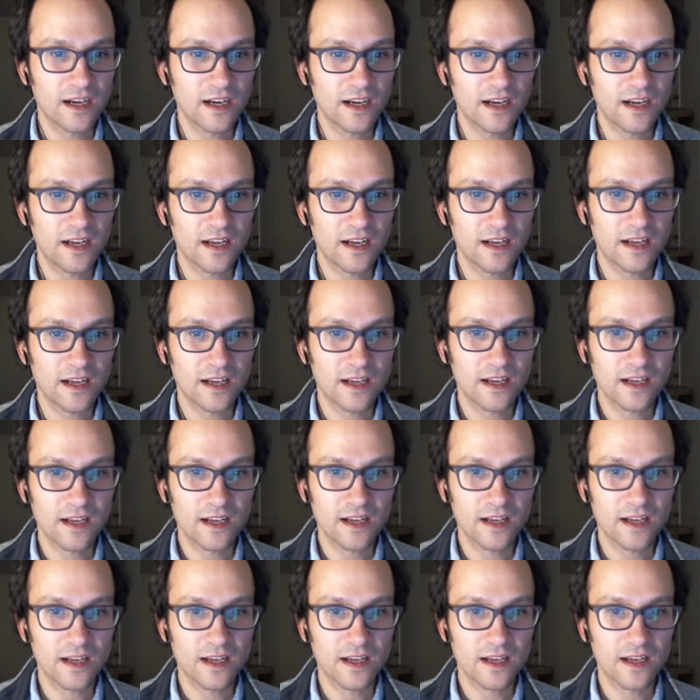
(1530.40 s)

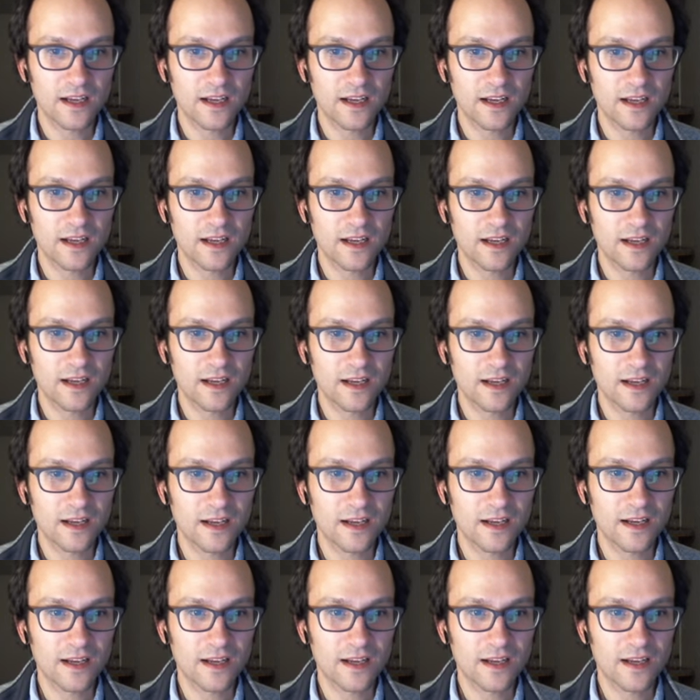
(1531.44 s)

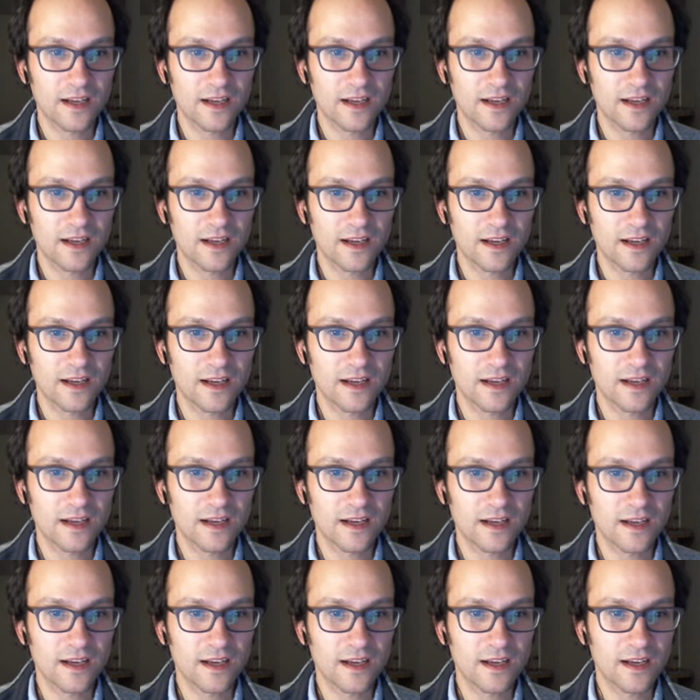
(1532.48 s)

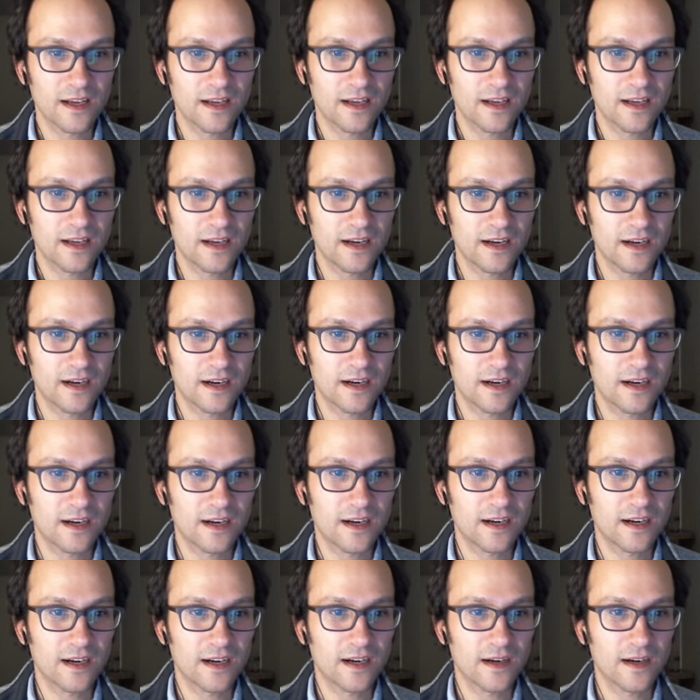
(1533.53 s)

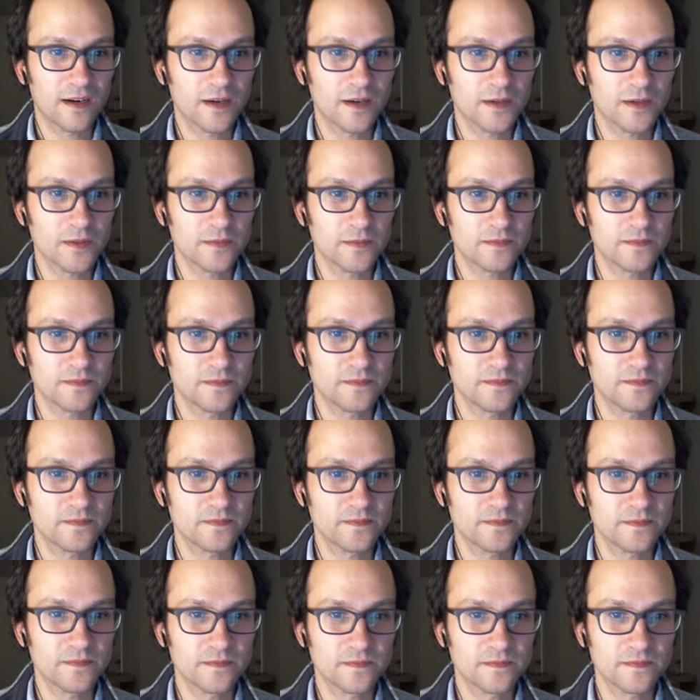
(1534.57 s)

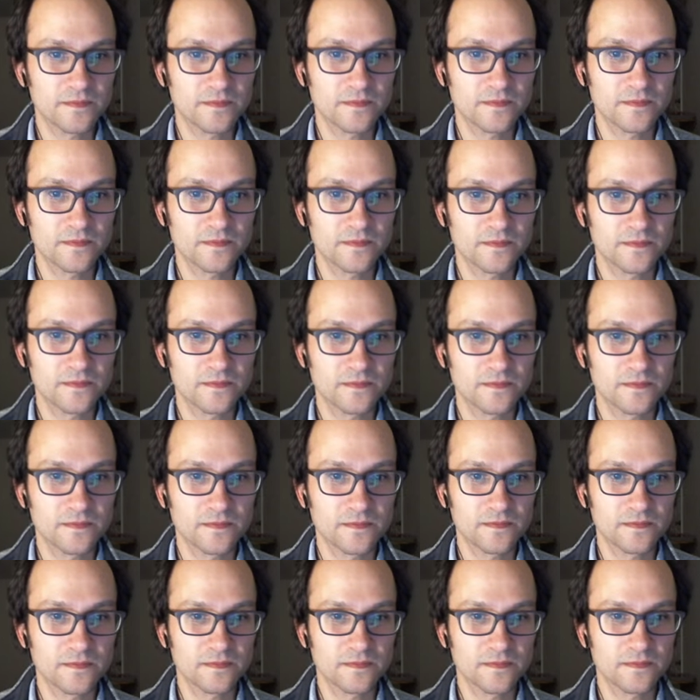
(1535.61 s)
(not speaking)